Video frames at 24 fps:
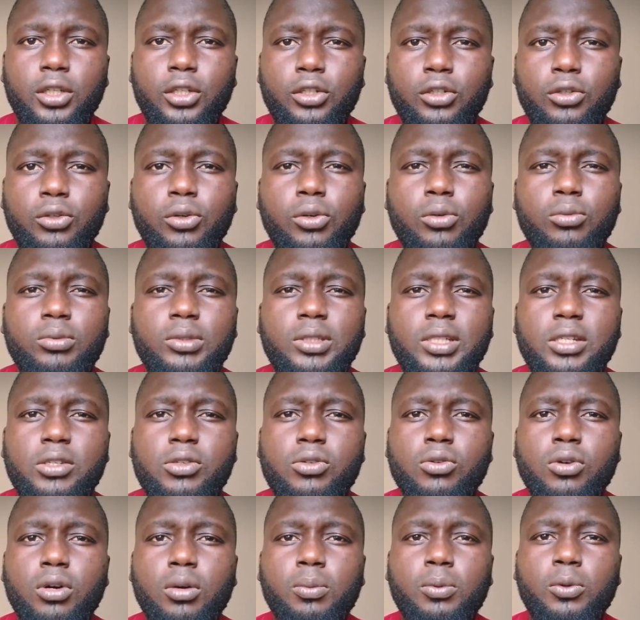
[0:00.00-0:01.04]
you don't
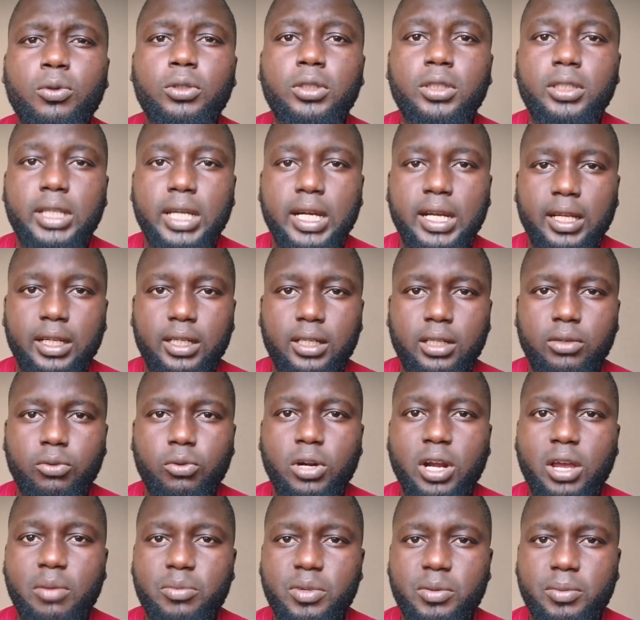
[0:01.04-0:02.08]
need to upload it directly.
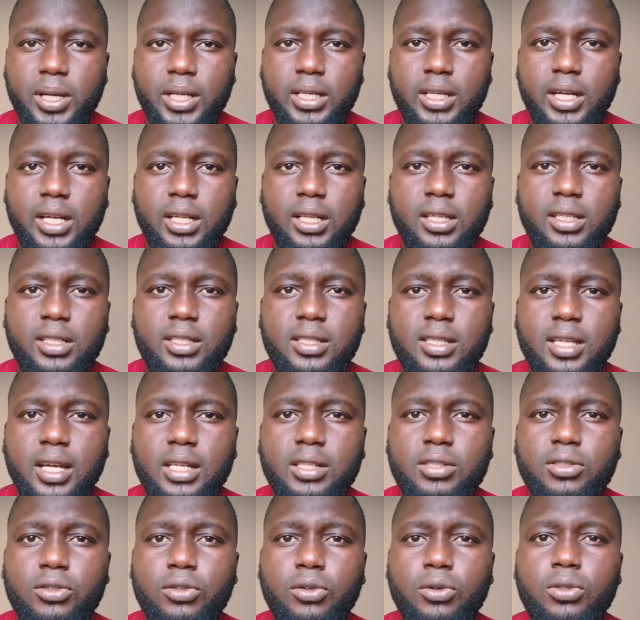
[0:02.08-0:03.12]
What I mean by directly is
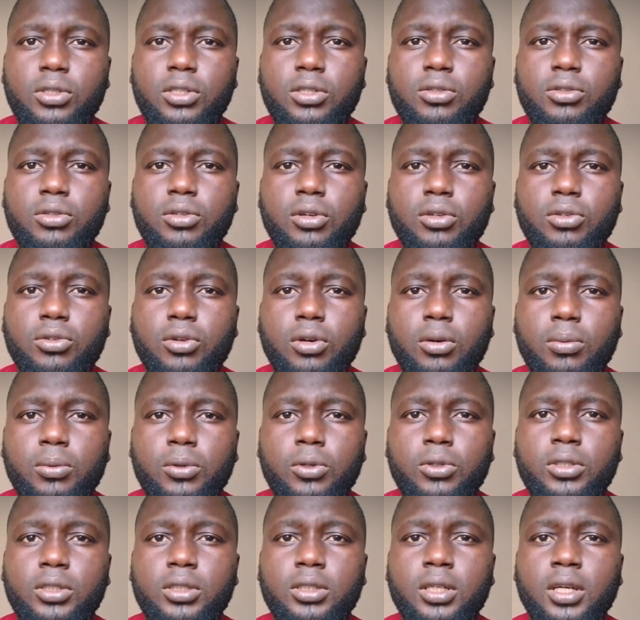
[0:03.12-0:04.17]
that you don't need to just
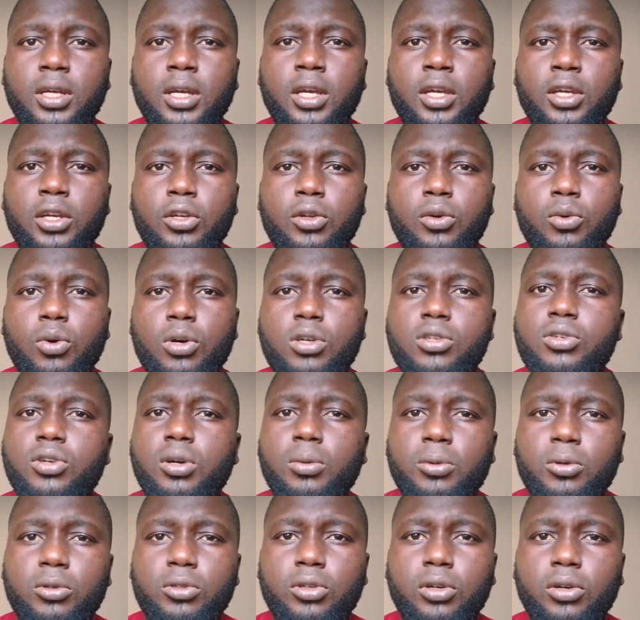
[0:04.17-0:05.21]
upload this. Once
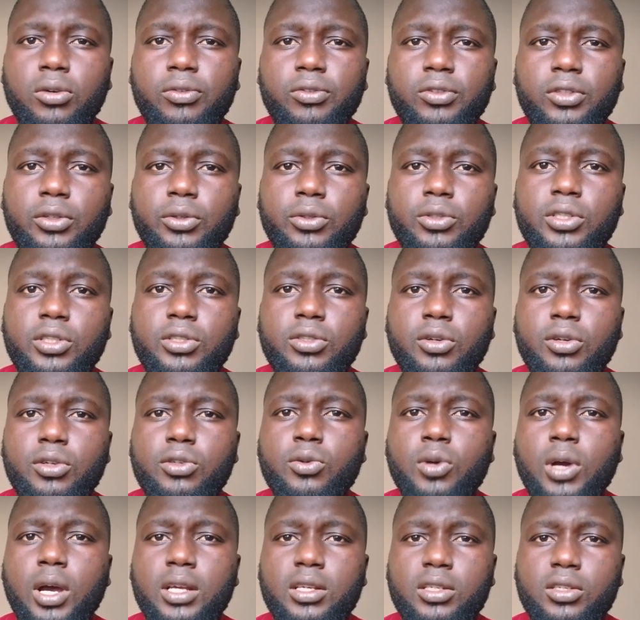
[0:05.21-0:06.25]
you upload your videos, it's going
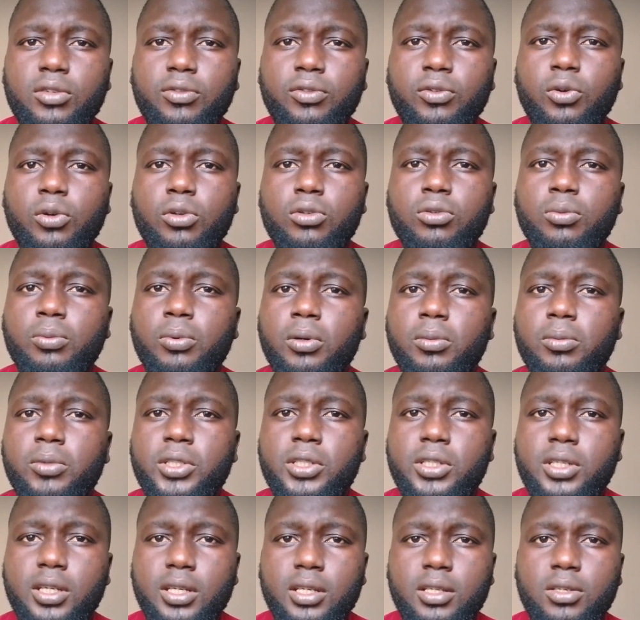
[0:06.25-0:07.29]
to ask you if you want to
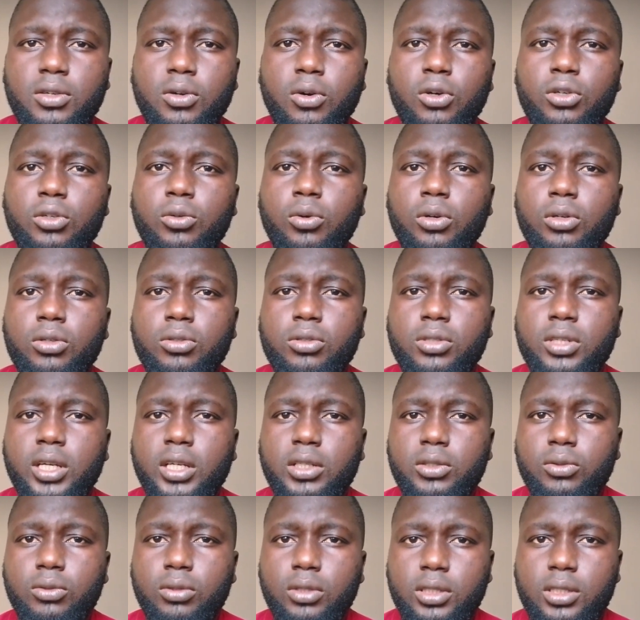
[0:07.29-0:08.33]
publish it or you want to
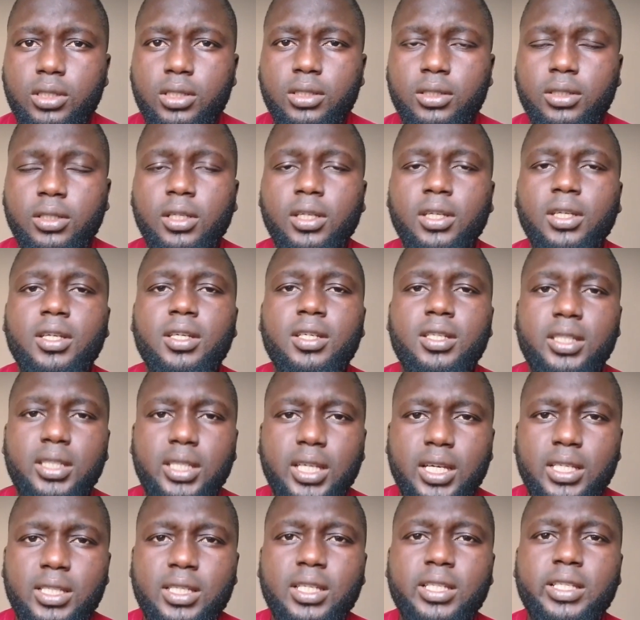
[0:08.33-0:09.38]
schedule it.
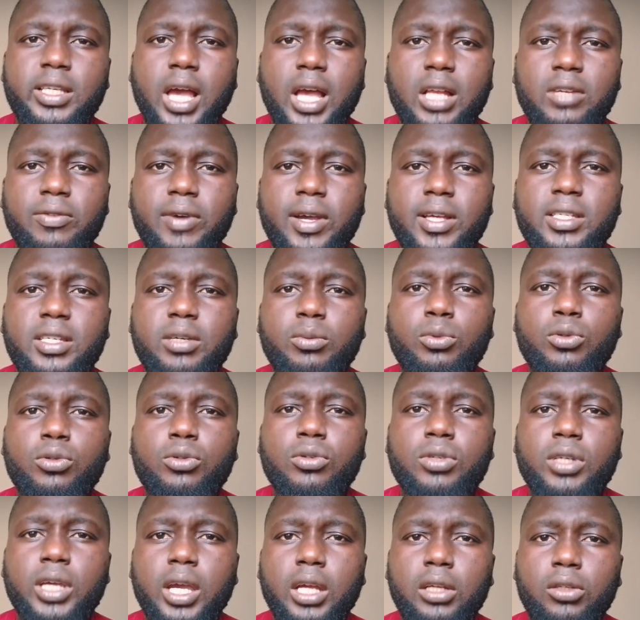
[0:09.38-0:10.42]
Yes, it's advisable
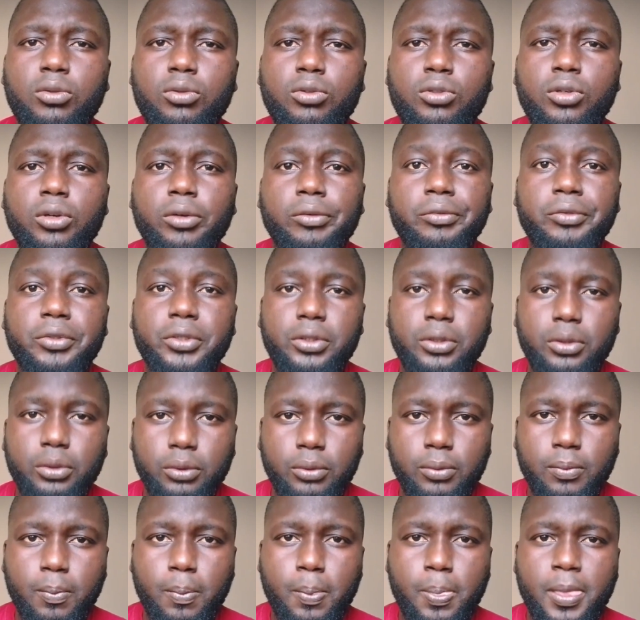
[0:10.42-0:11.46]
to schedule your
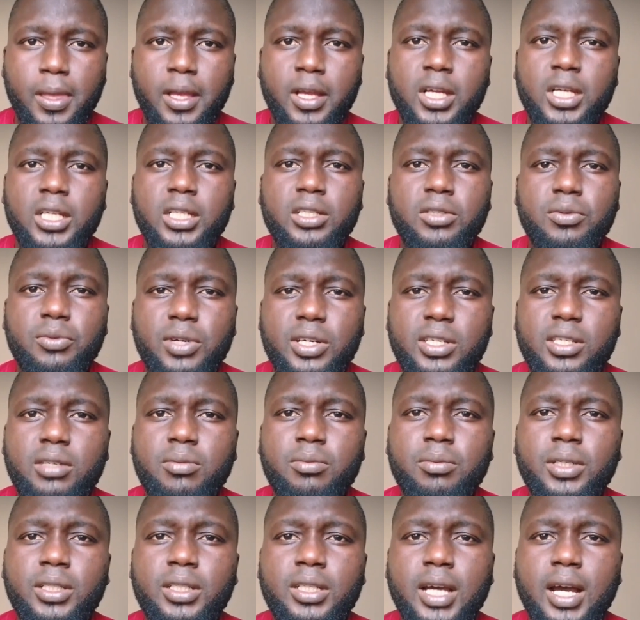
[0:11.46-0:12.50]
video. The
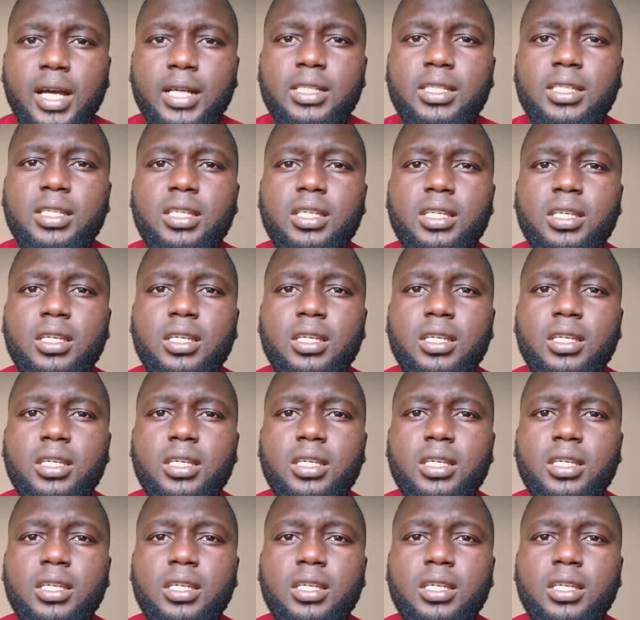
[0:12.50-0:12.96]
reason being that